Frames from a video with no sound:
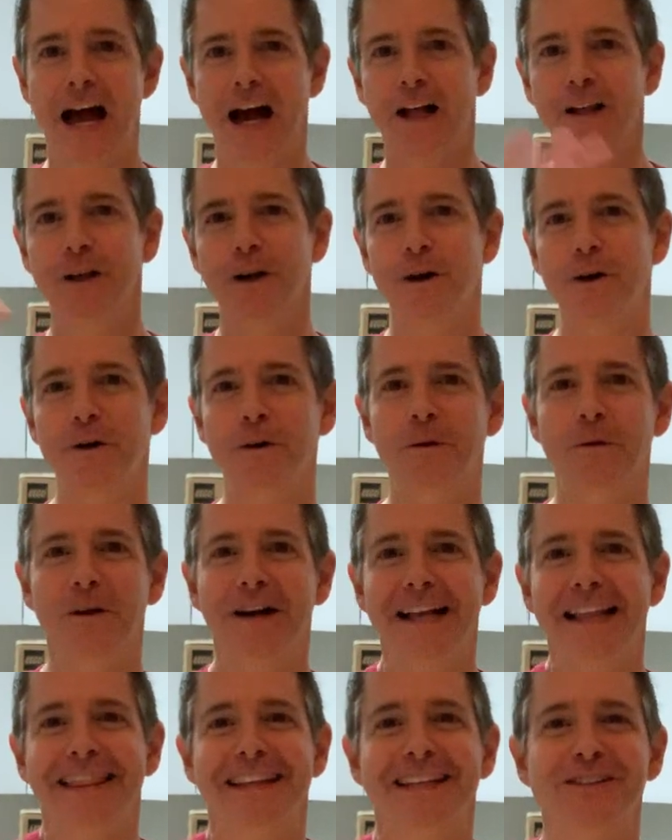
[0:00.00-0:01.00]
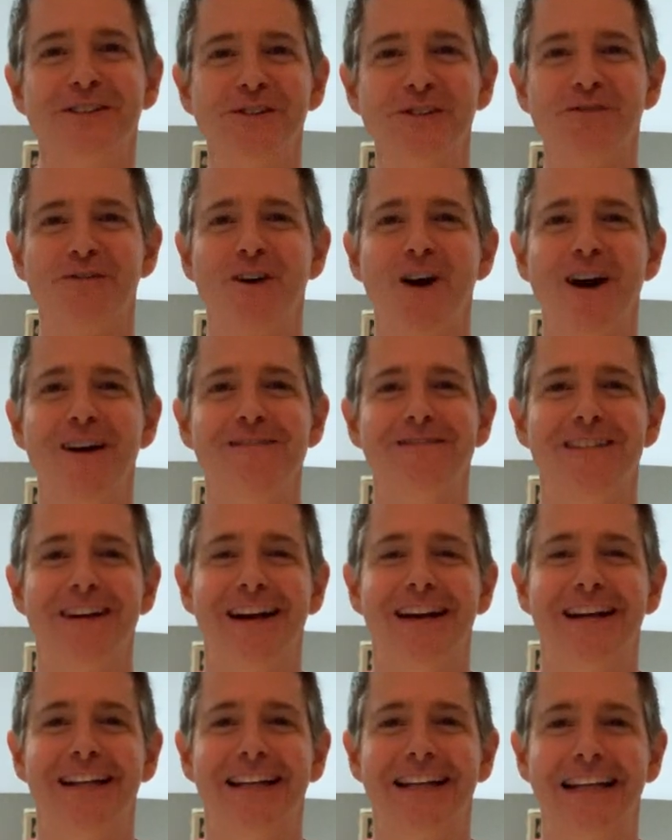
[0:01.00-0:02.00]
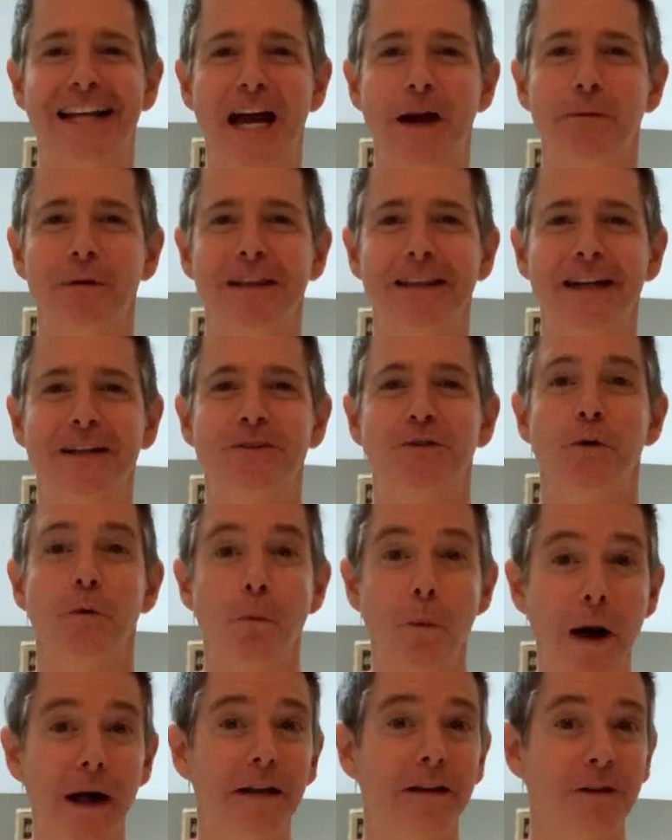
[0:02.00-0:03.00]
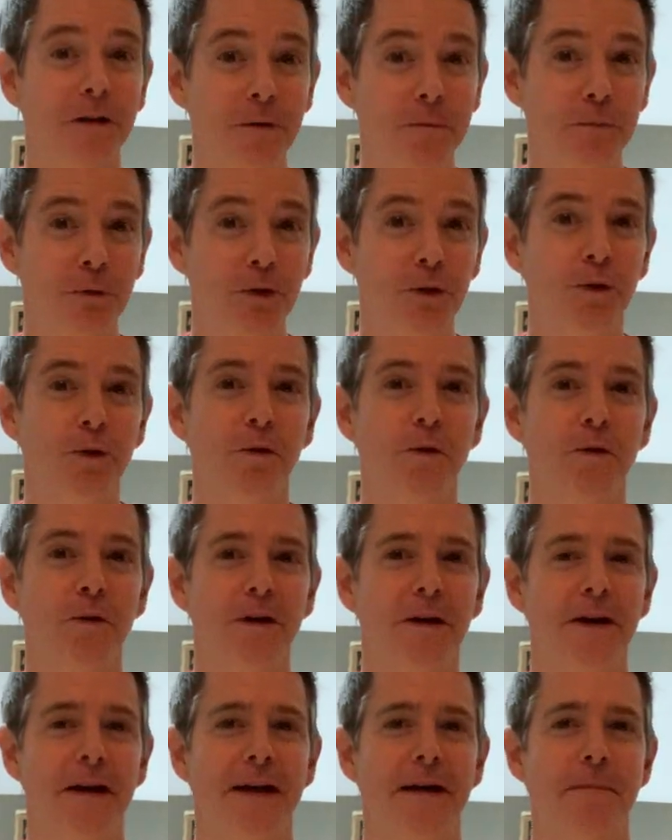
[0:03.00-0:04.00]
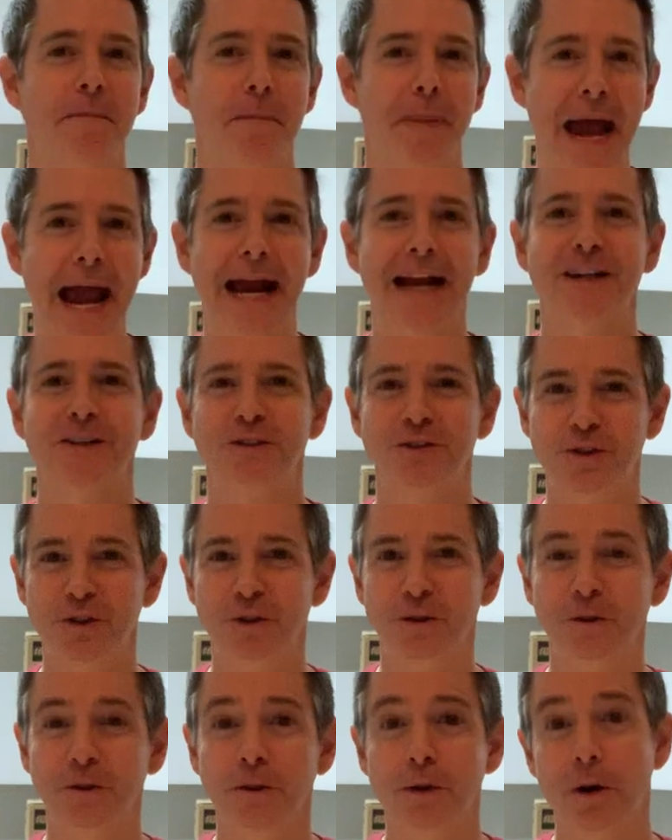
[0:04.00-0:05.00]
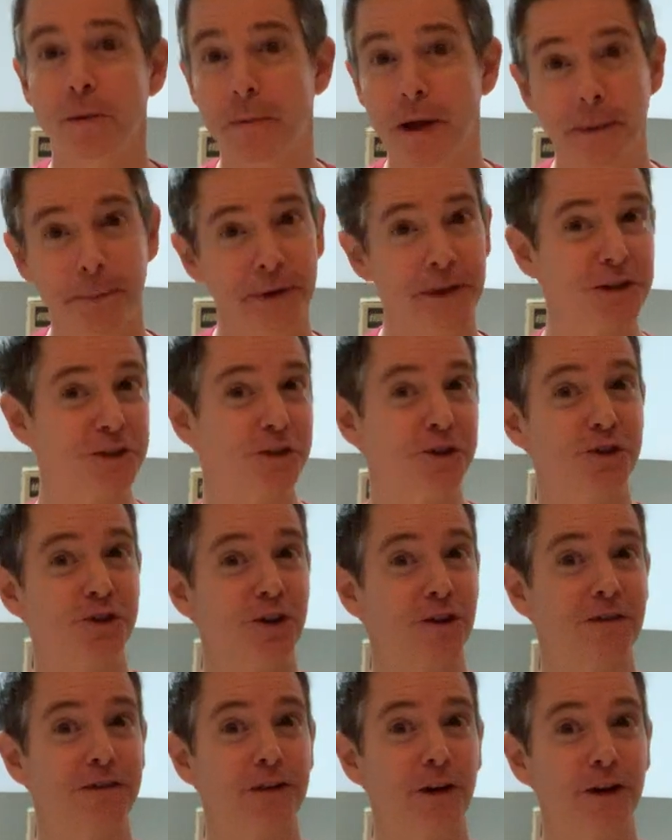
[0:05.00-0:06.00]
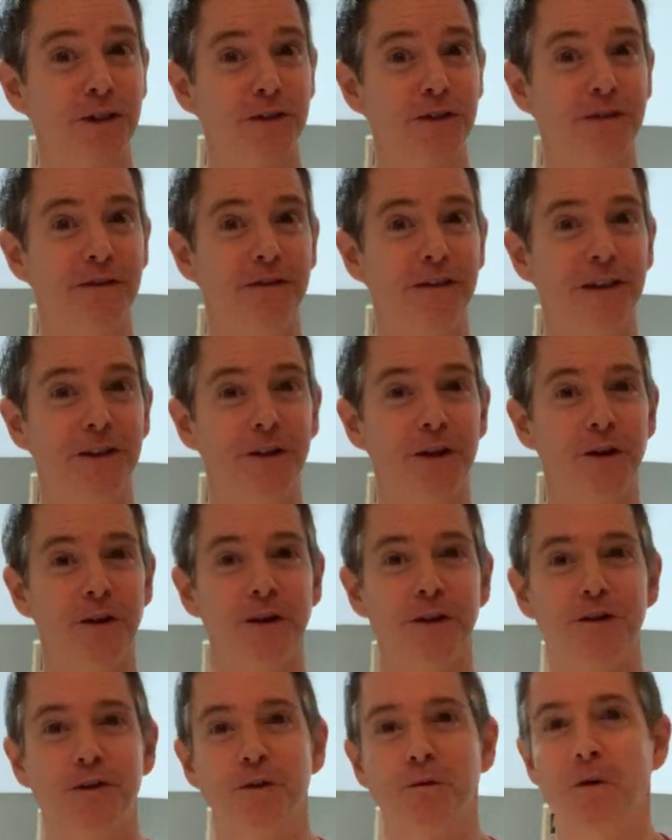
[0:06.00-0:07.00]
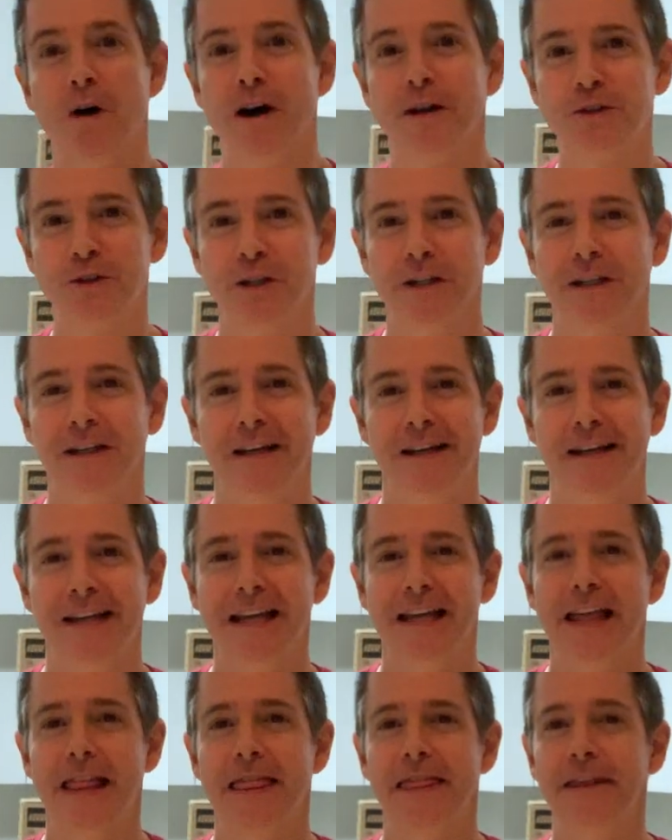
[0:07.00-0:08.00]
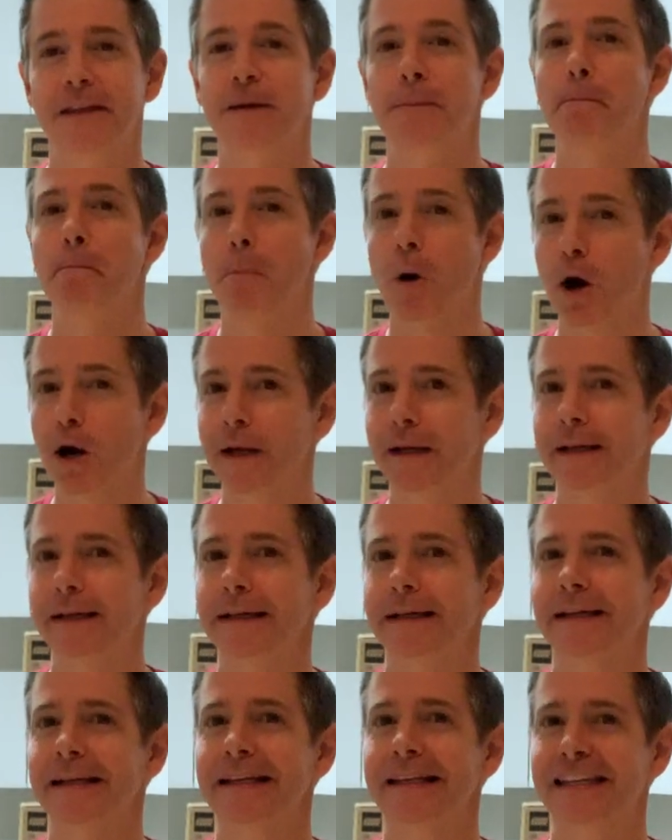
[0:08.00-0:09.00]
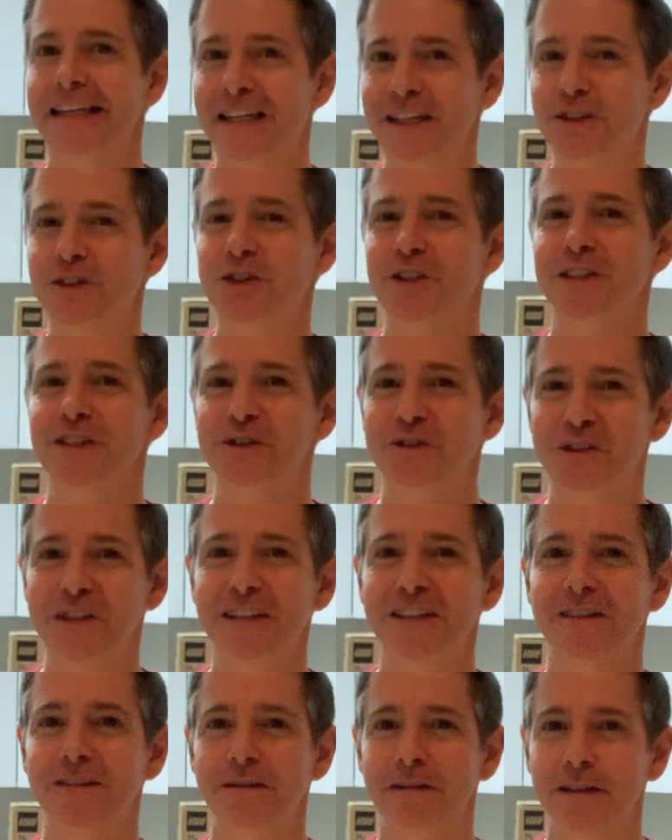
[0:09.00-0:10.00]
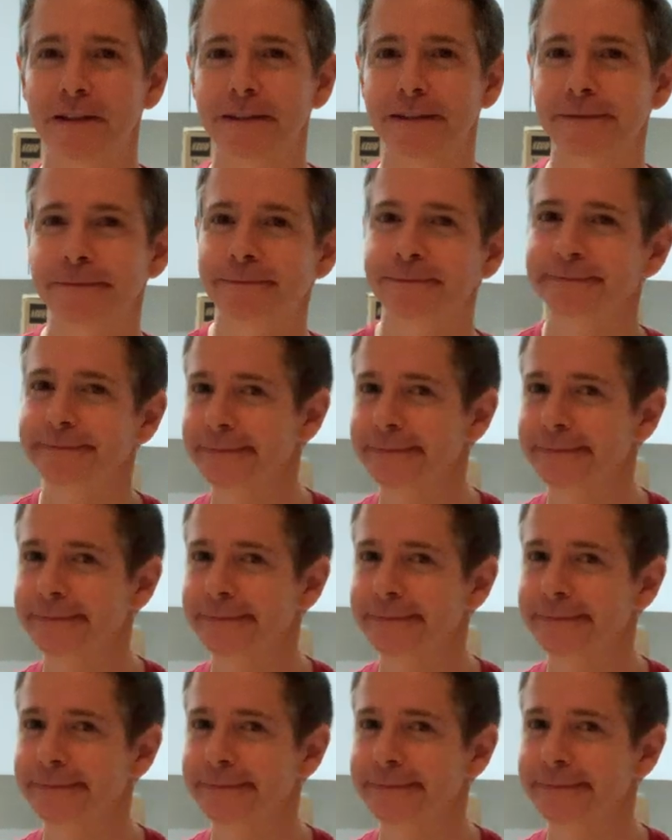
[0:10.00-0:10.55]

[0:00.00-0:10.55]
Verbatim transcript: Hello, this is Ron Vining, and I would like to welcome you back to, or maybe this is your first video that you're watching, the Marketing Kitchen T V.